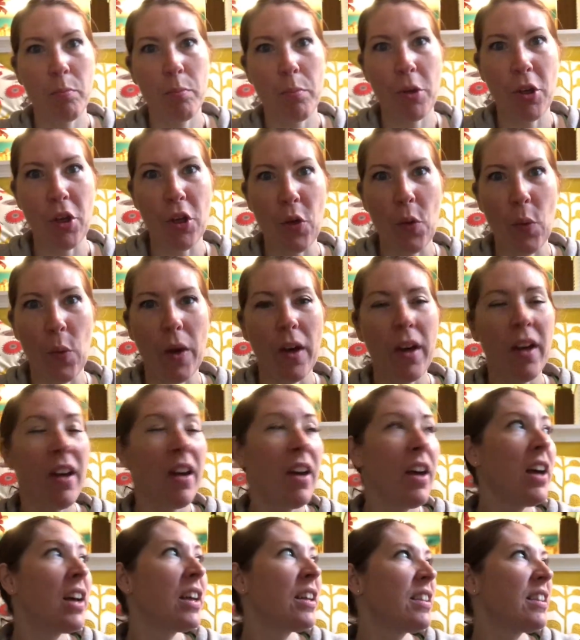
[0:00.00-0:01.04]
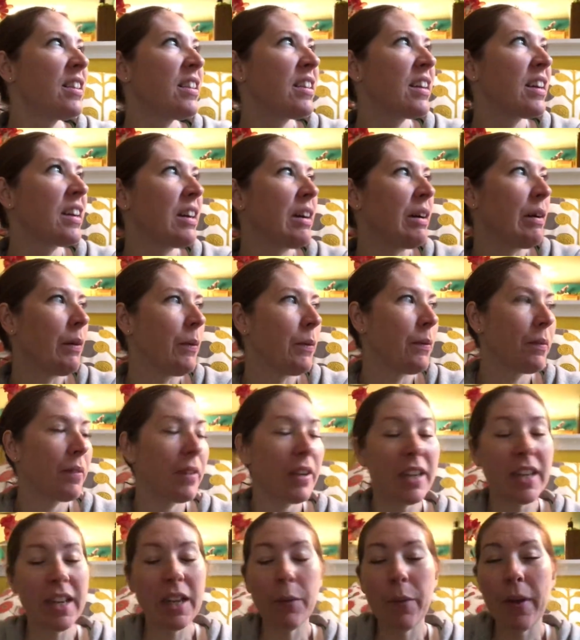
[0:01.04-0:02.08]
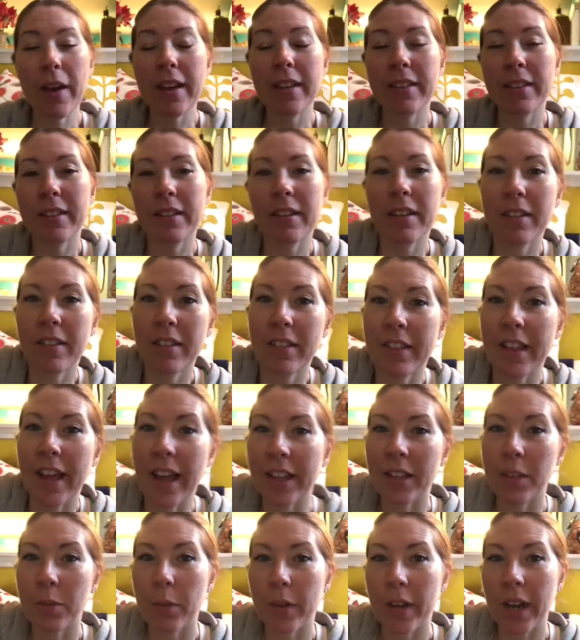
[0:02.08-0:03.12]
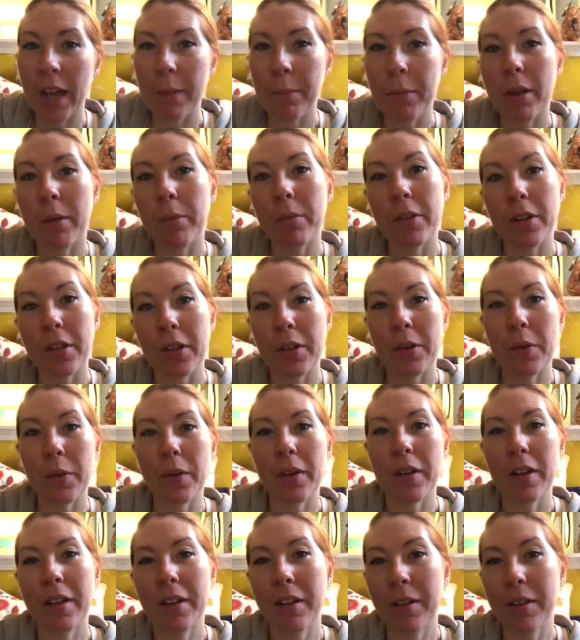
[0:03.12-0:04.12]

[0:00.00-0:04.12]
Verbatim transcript: Boo. So anyways, that's what I'm up to.